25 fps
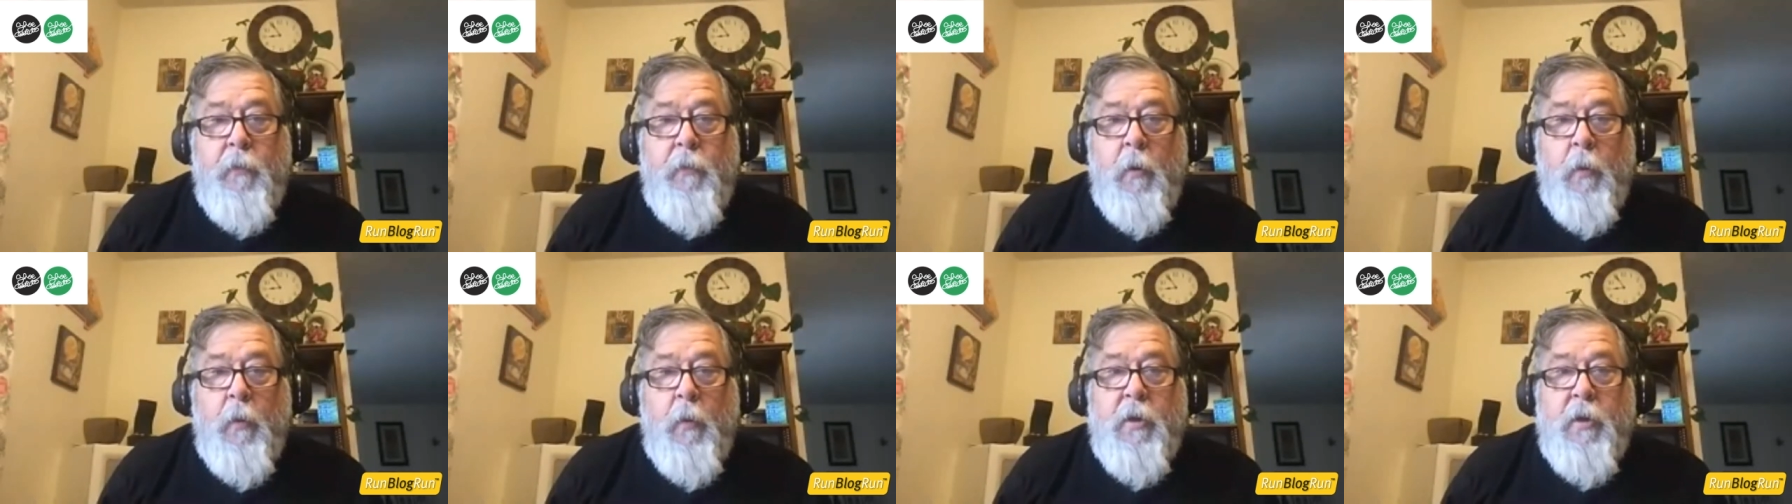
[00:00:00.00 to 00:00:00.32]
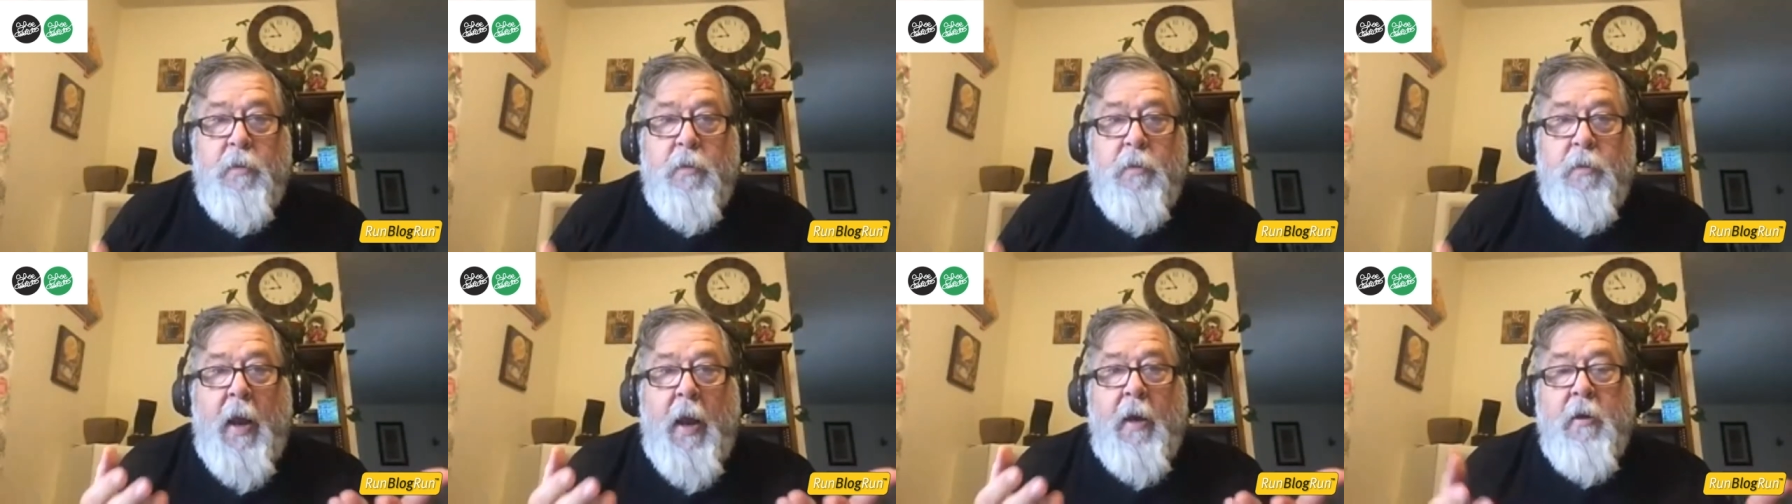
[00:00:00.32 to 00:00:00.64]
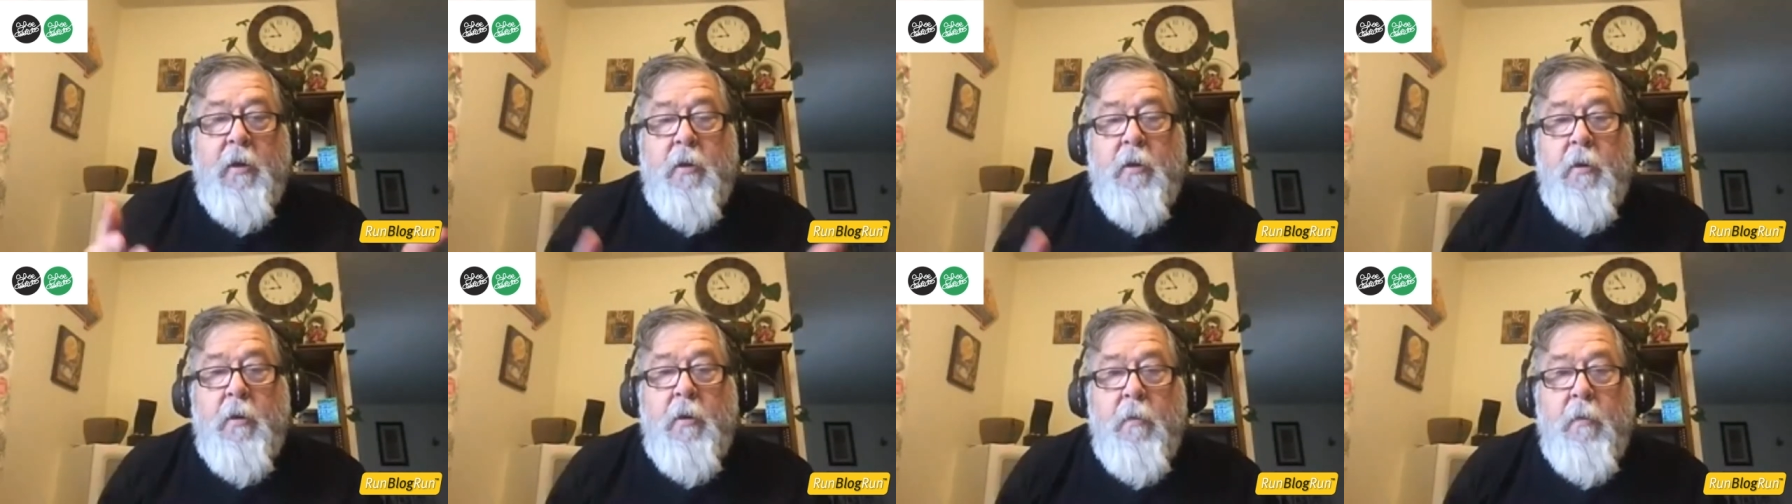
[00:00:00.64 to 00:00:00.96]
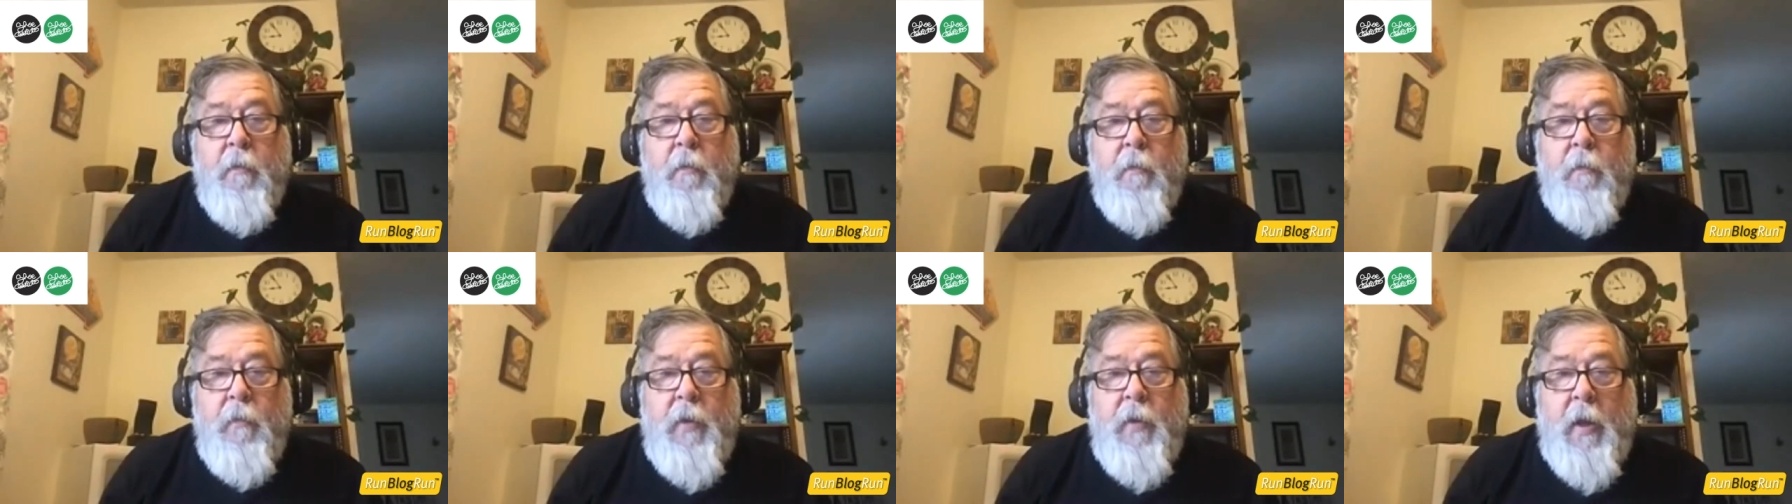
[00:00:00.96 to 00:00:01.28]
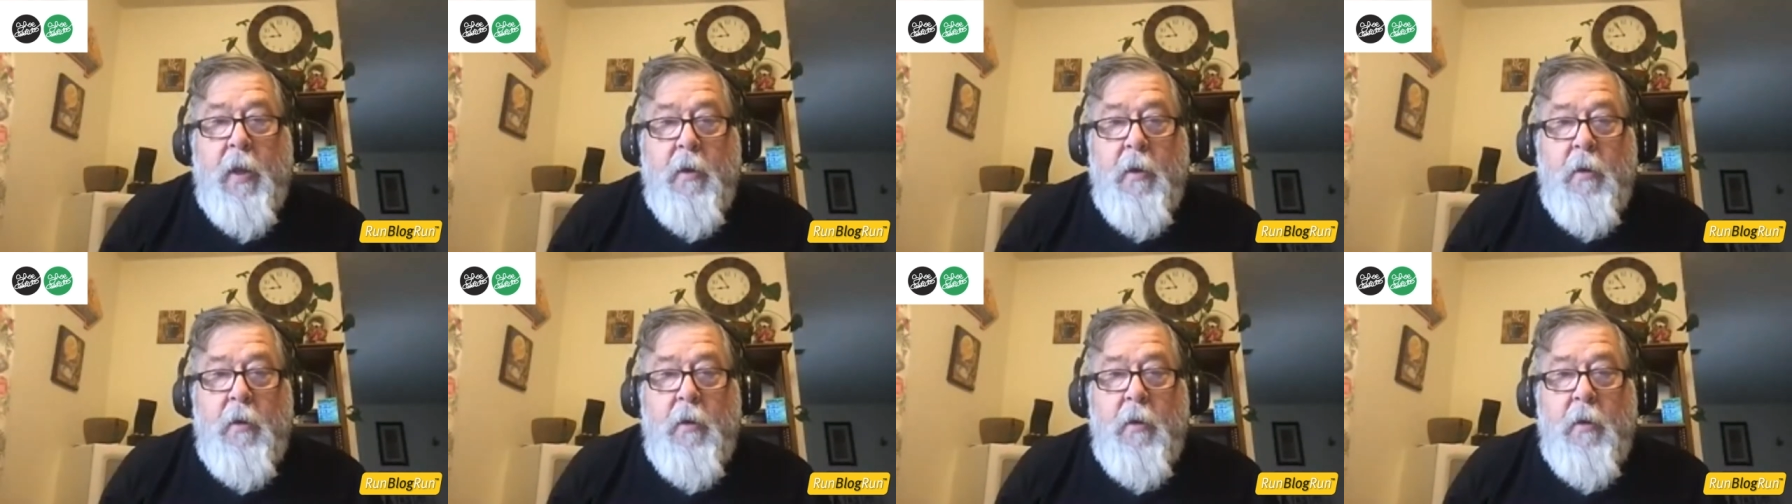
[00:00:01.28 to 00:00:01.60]
the respect
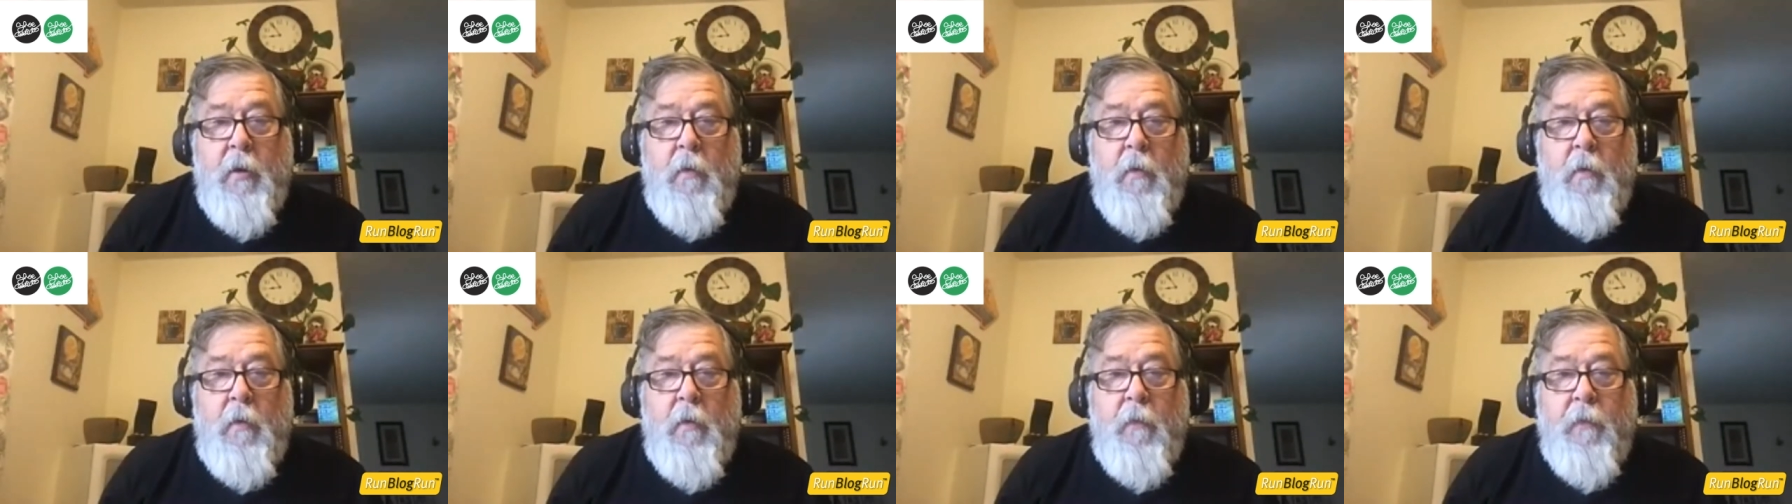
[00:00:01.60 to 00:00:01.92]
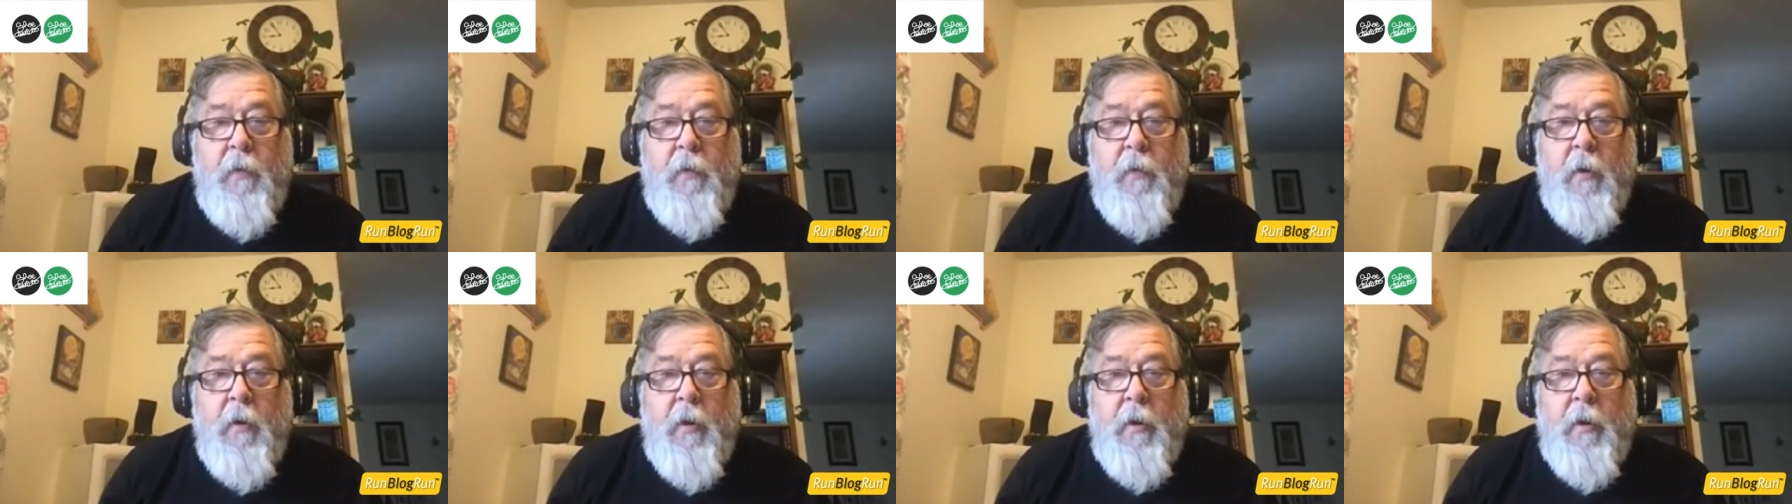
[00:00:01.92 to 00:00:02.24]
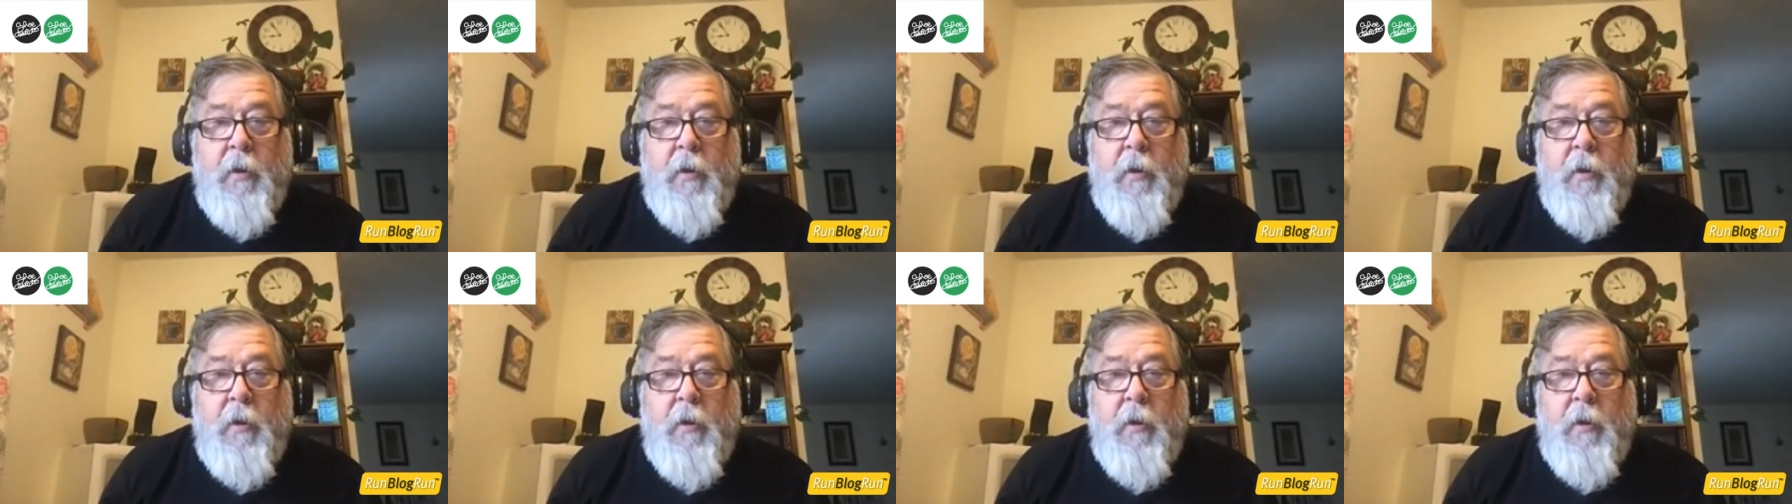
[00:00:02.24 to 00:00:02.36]
that you feel it